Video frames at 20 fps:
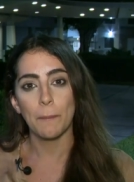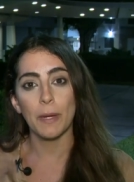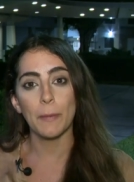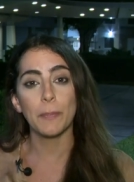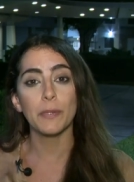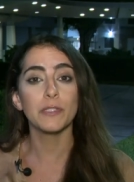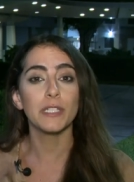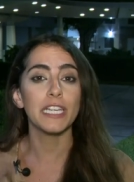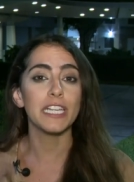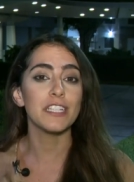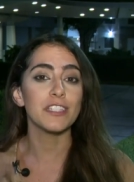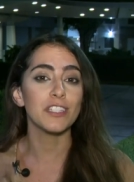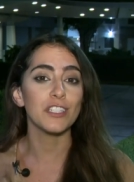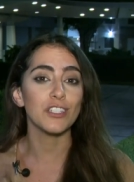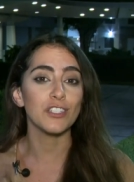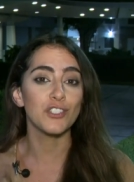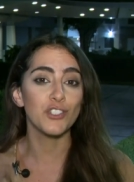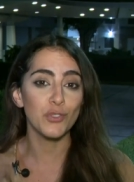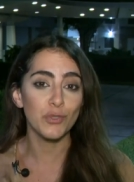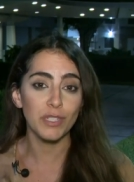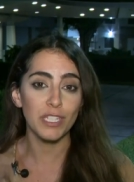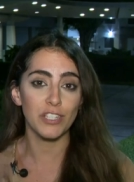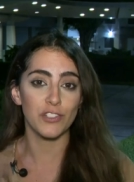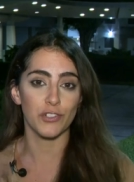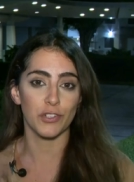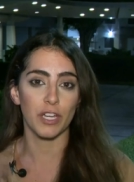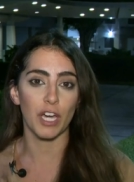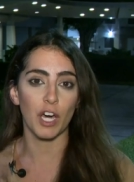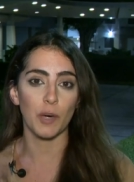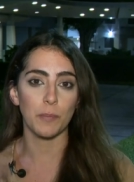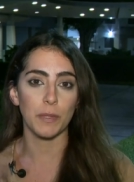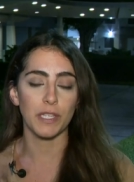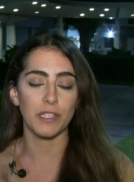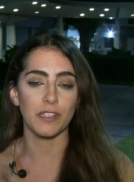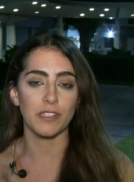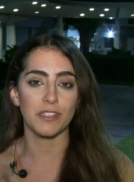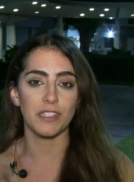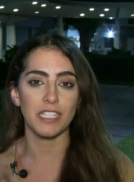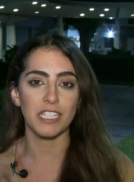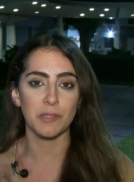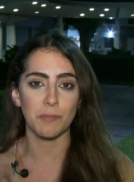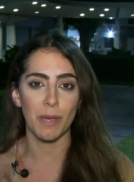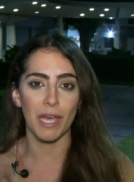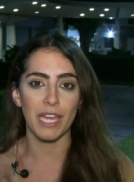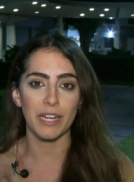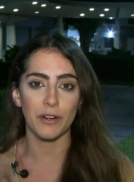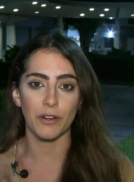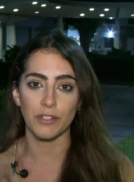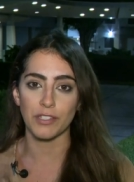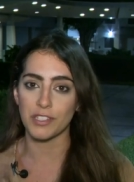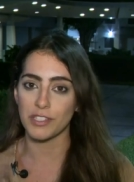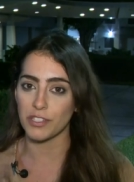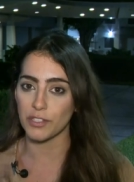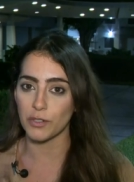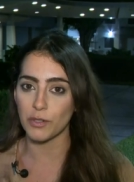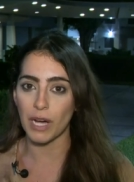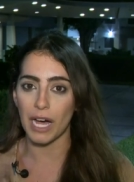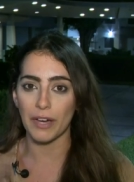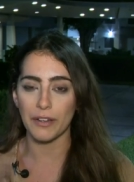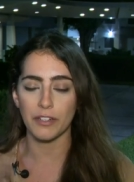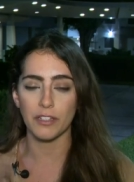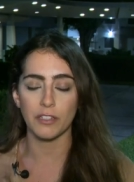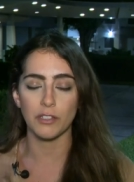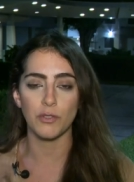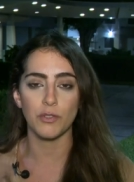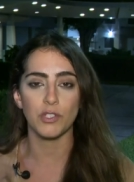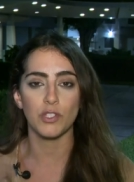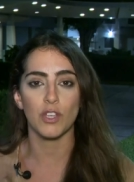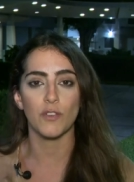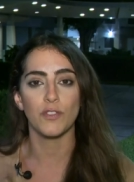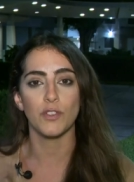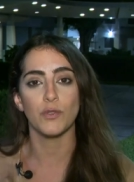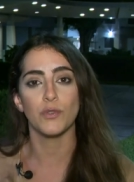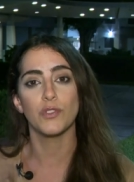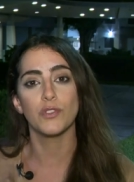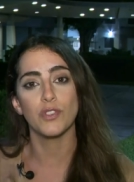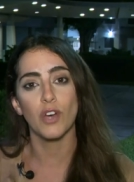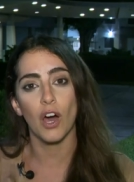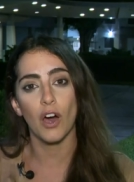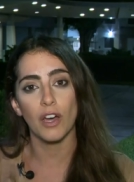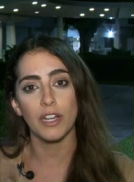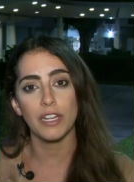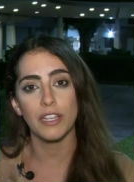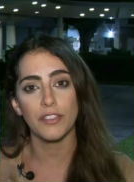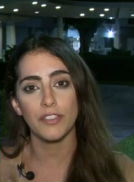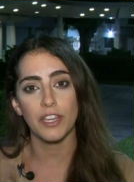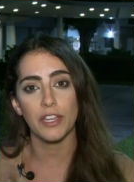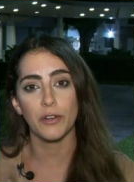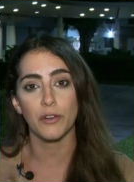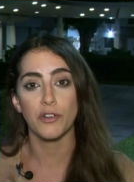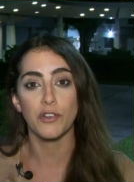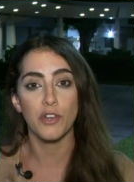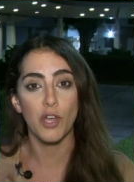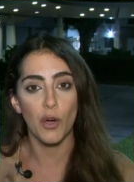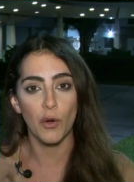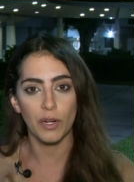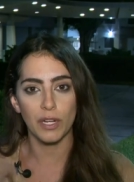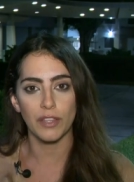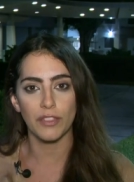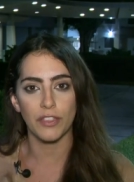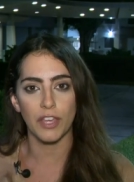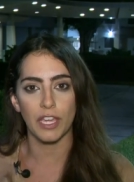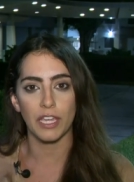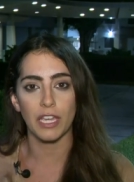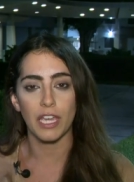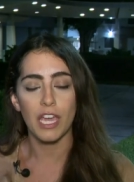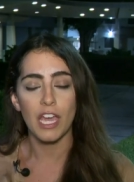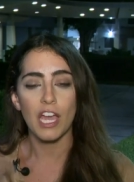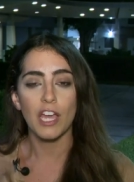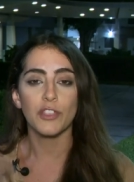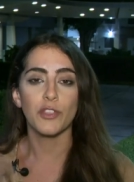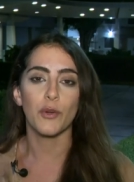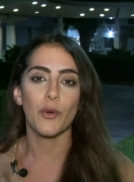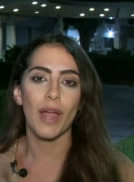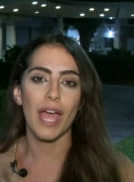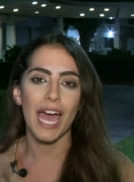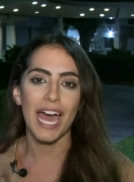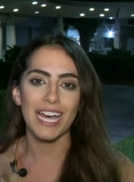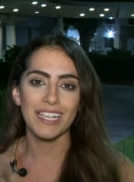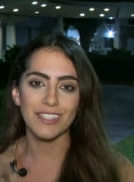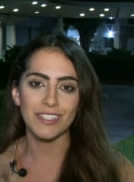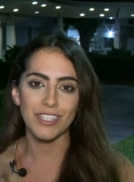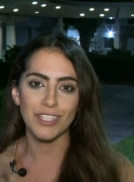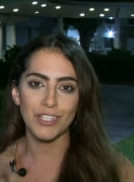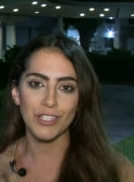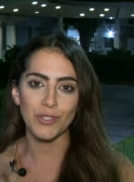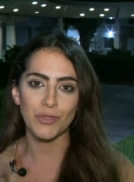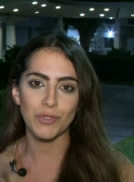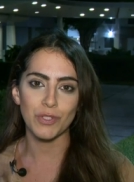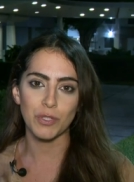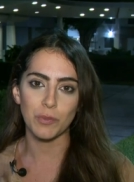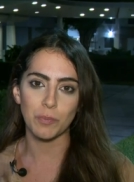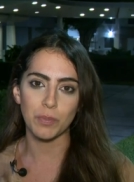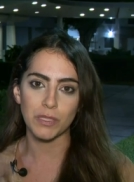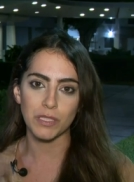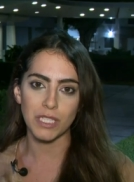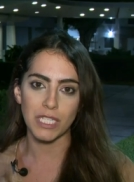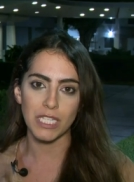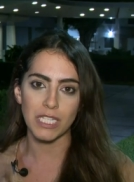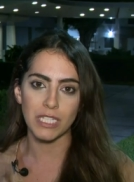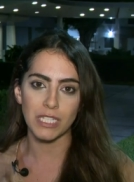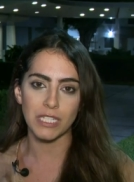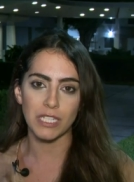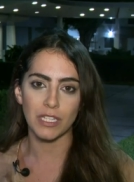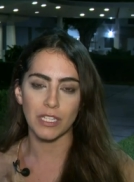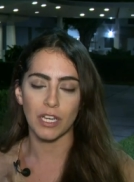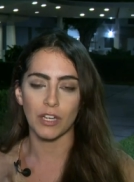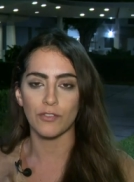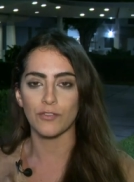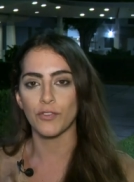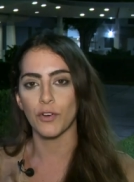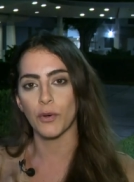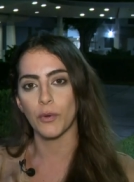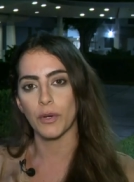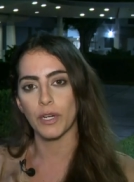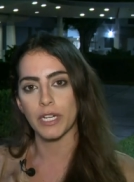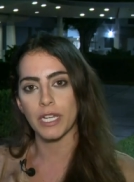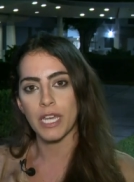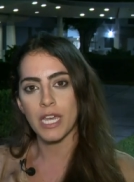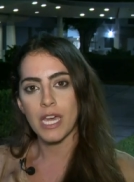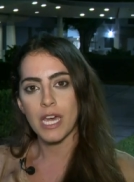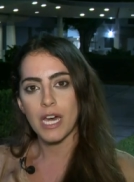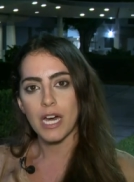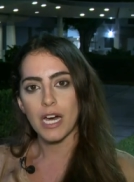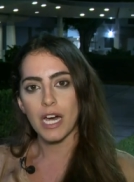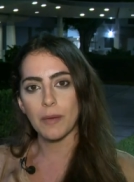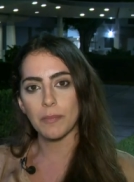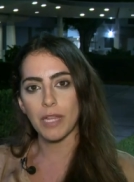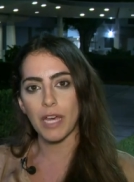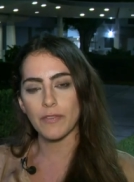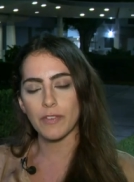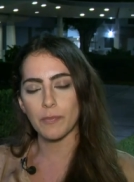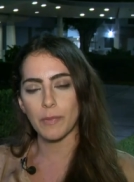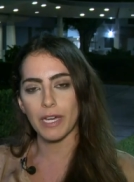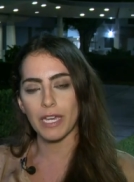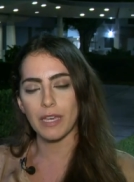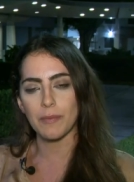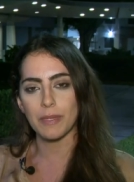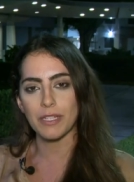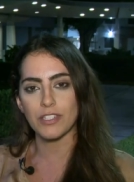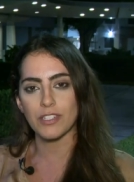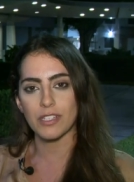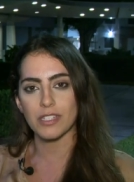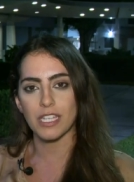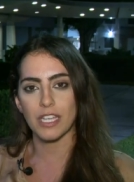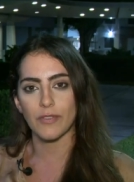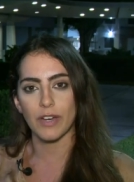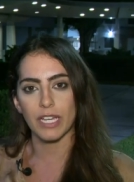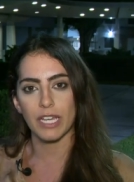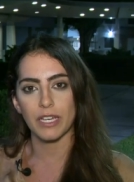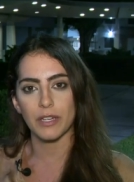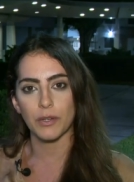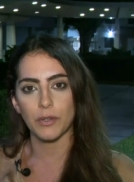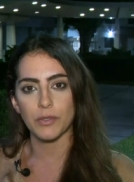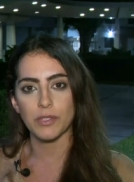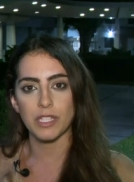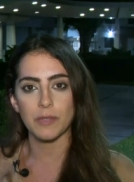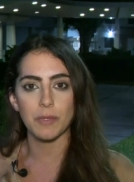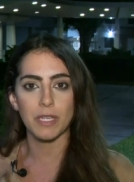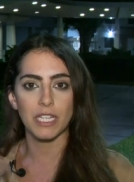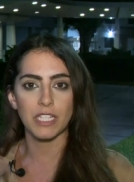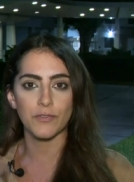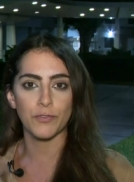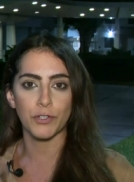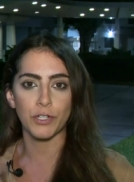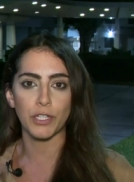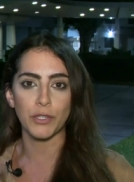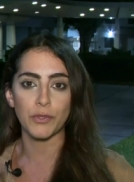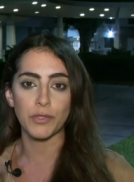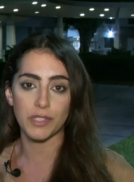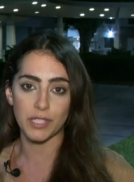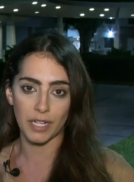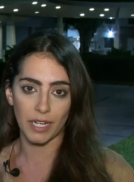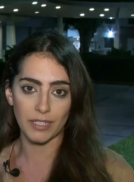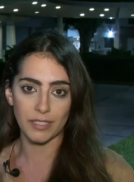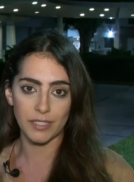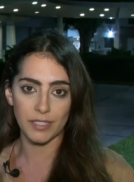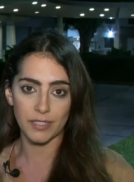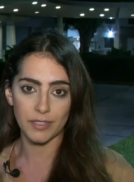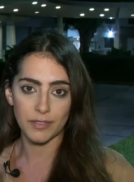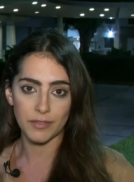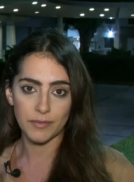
but police do need your help because these men are still out and elusive. You saw anything or know anything, they're asking you to please come forward. I'm live in Miami, Jessica Vallejo, CBS 4 News tonight.